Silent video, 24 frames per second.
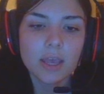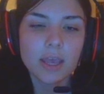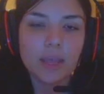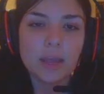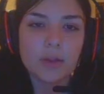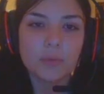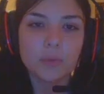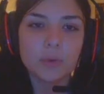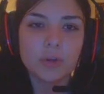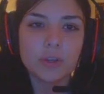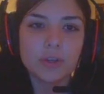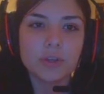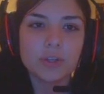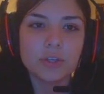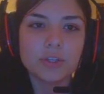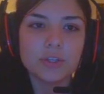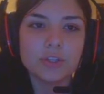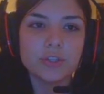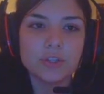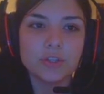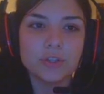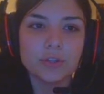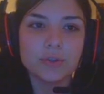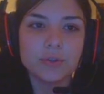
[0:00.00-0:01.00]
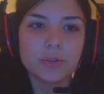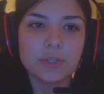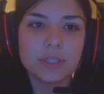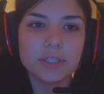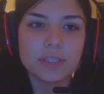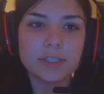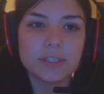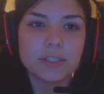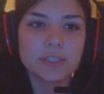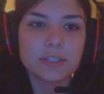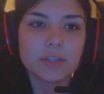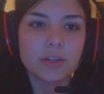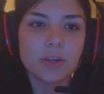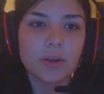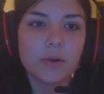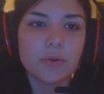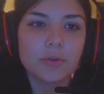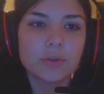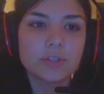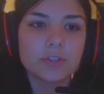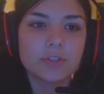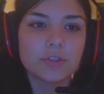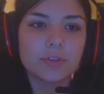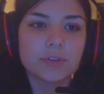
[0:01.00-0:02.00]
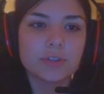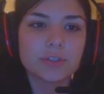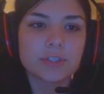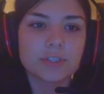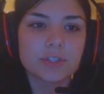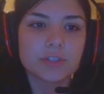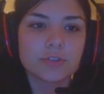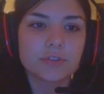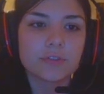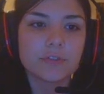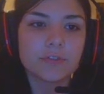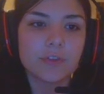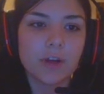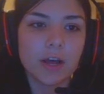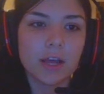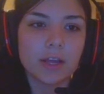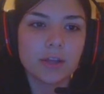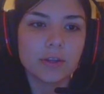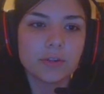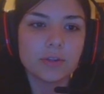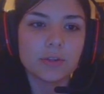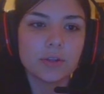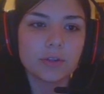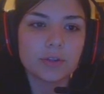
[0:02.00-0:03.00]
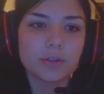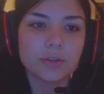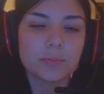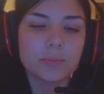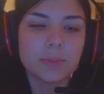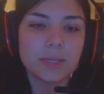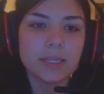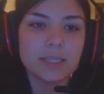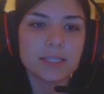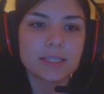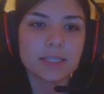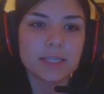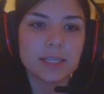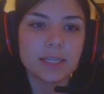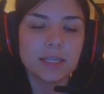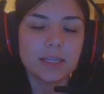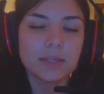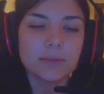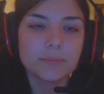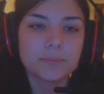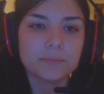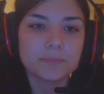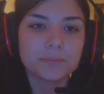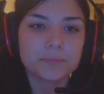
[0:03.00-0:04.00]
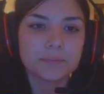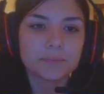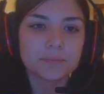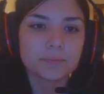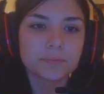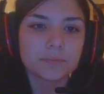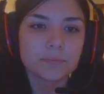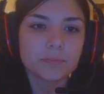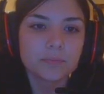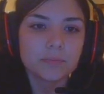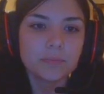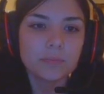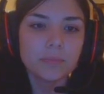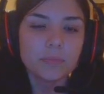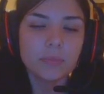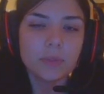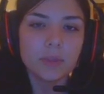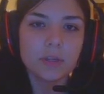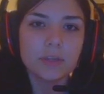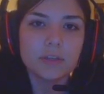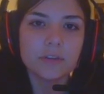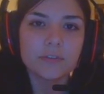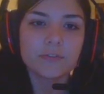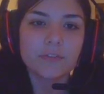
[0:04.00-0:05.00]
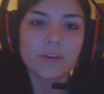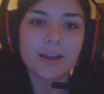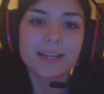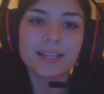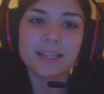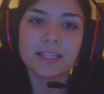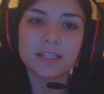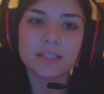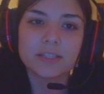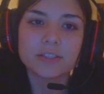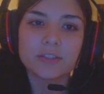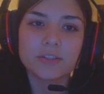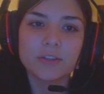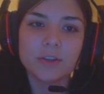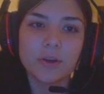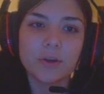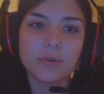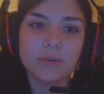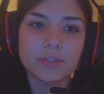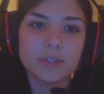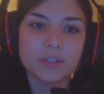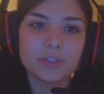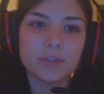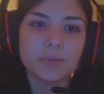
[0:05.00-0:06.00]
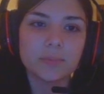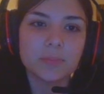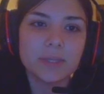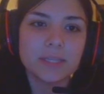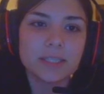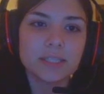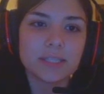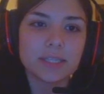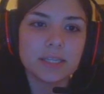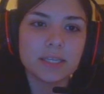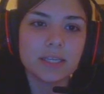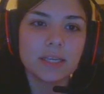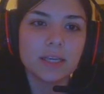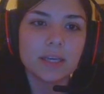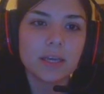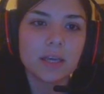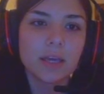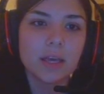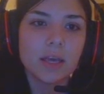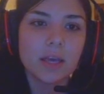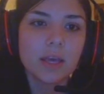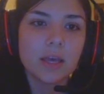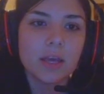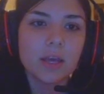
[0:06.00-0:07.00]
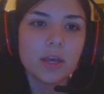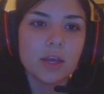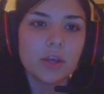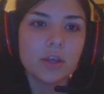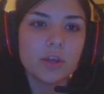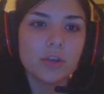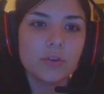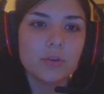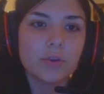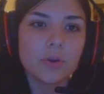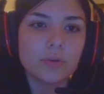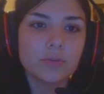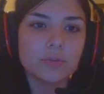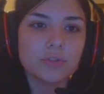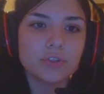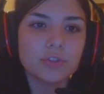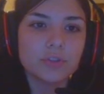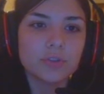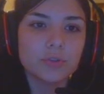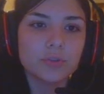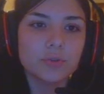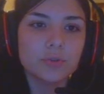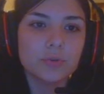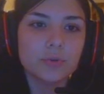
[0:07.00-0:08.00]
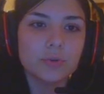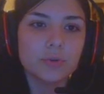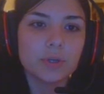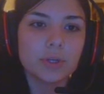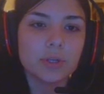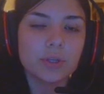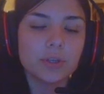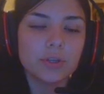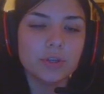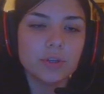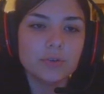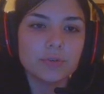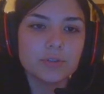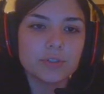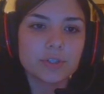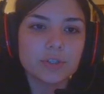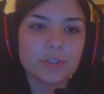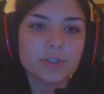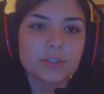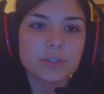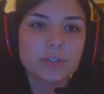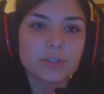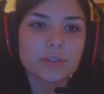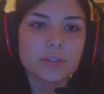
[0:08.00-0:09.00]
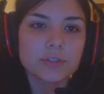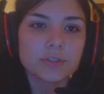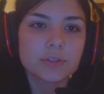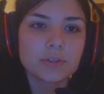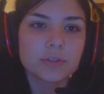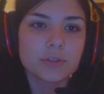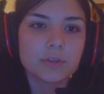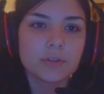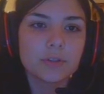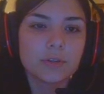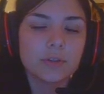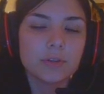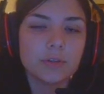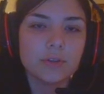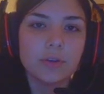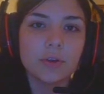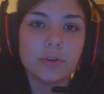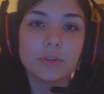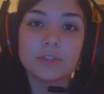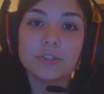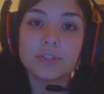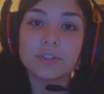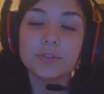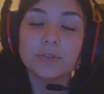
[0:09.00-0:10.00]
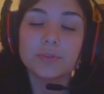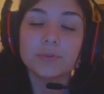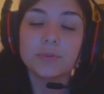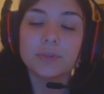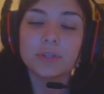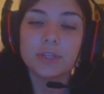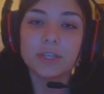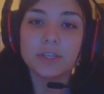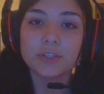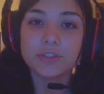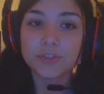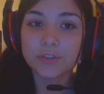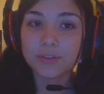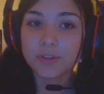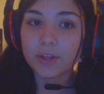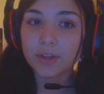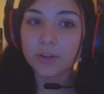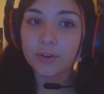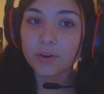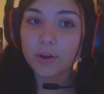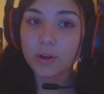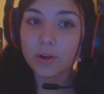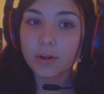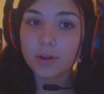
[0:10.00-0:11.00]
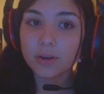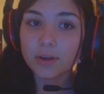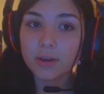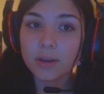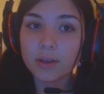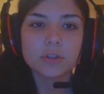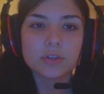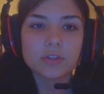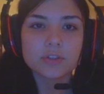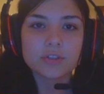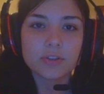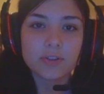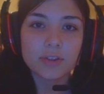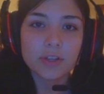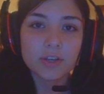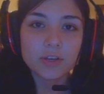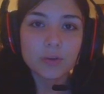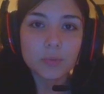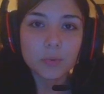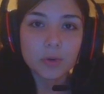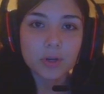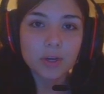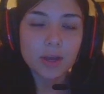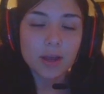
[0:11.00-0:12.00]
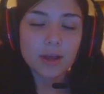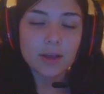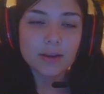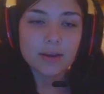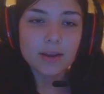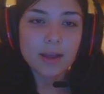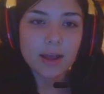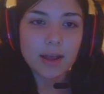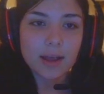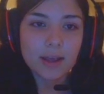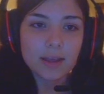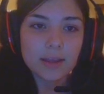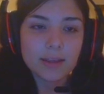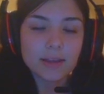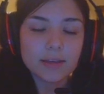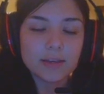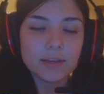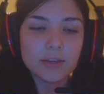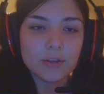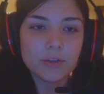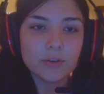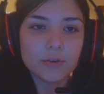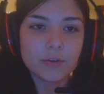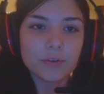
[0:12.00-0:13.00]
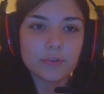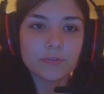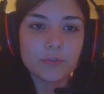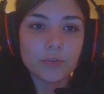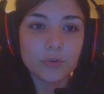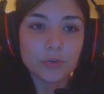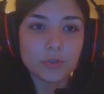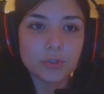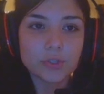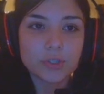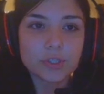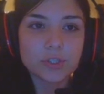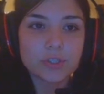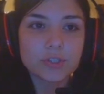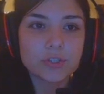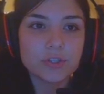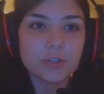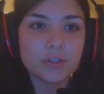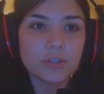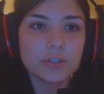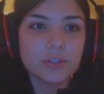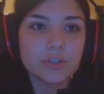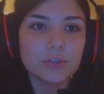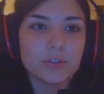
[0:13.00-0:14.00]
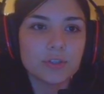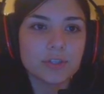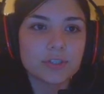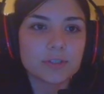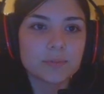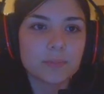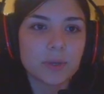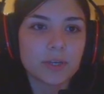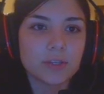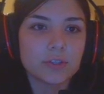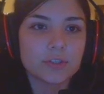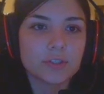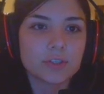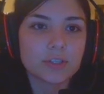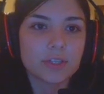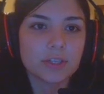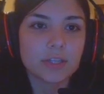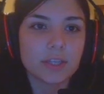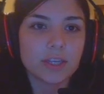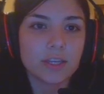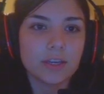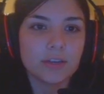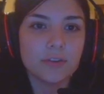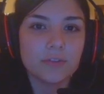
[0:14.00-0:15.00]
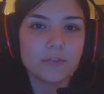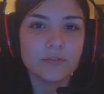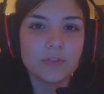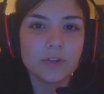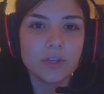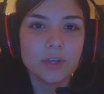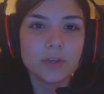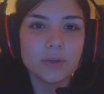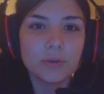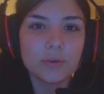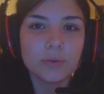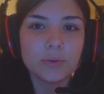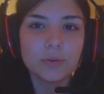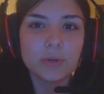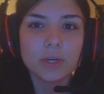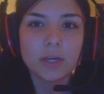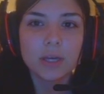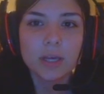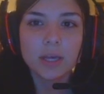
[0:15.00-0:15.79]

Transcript: And what you can do is go into your Citra file on your PC. And to find this, you go into your PC, you go to users, you go to the user that you're on. So then you want to unhide your folders. You could do this by just clicking view